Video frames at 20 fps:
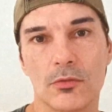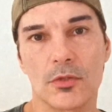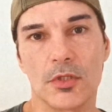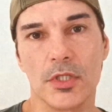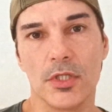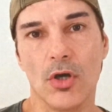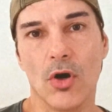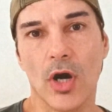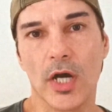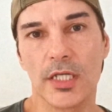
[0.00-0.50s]

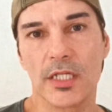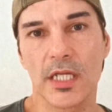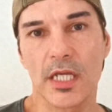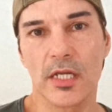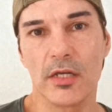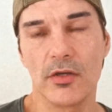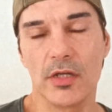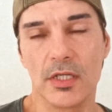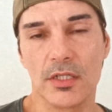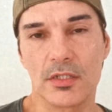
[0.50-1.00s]
The
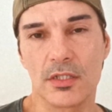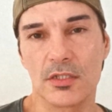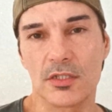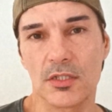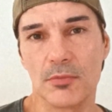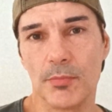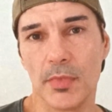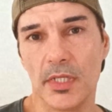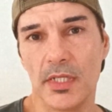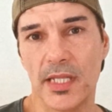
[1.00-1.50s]
idea is as
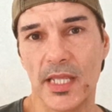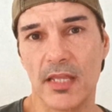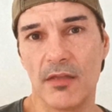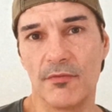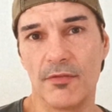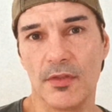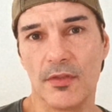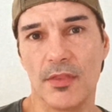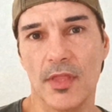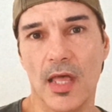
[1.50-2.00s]
a
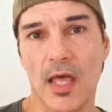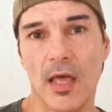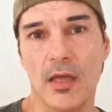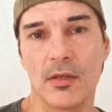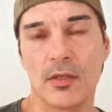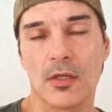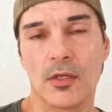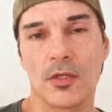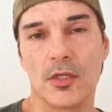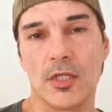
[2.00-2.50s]
believer
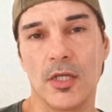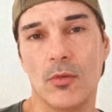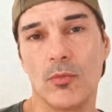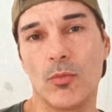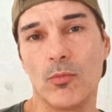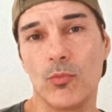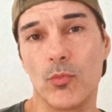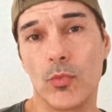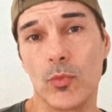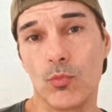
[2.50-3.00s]
that you know
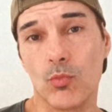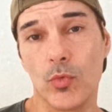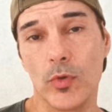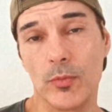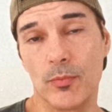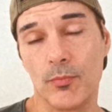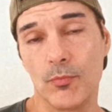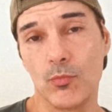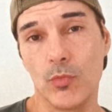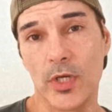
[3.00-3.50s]
when
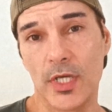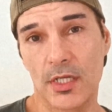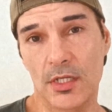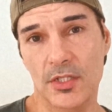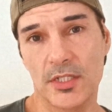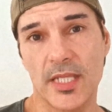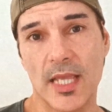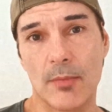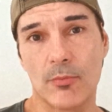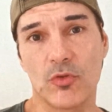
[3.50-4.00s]
we, we
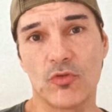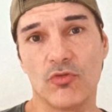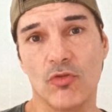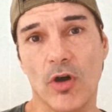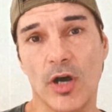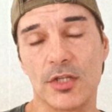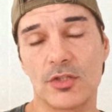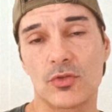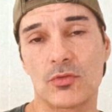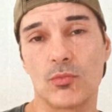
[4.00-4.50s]
accept
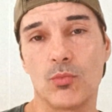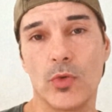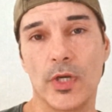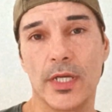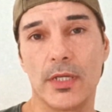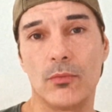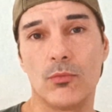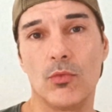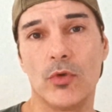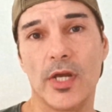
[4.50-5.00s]
Christ,
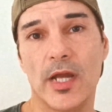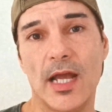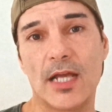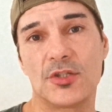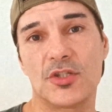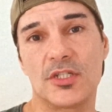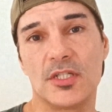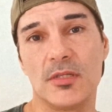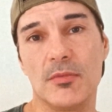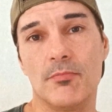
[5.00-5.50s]
we we
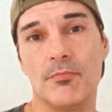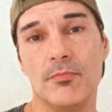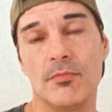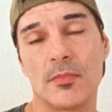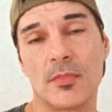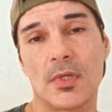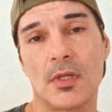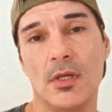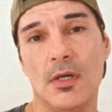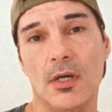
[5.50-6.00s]
actually
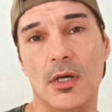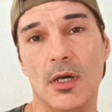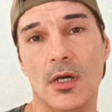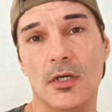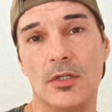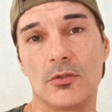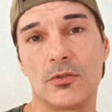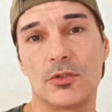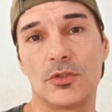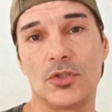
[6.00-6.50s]

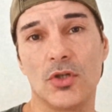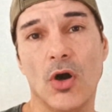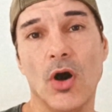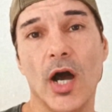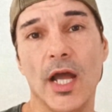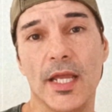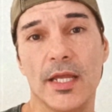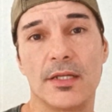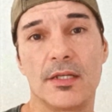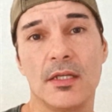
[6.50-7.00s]
uh,
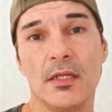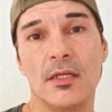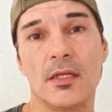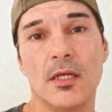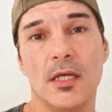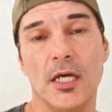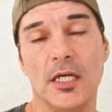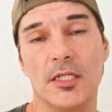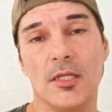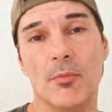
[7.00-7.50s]
died
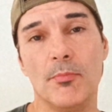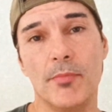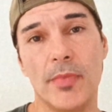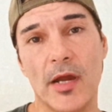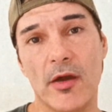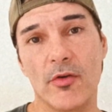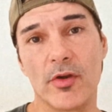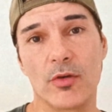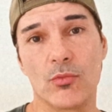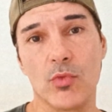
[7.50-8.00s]
and are
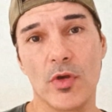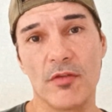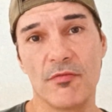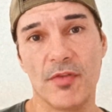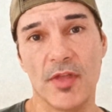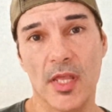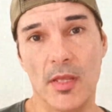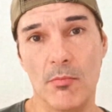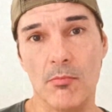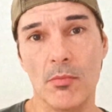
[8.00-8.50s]
buried with
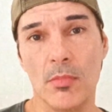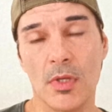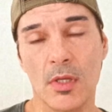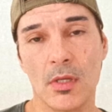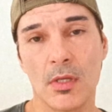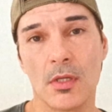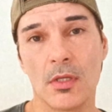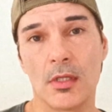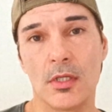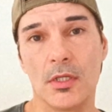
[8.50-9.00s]
Him,
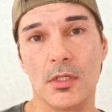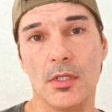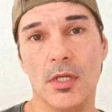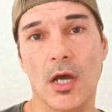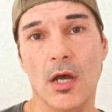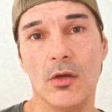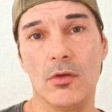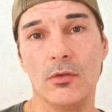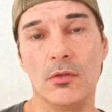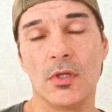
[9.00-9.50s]
you
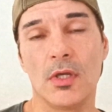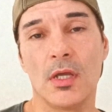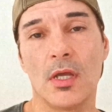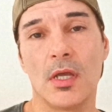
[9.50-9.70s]
know,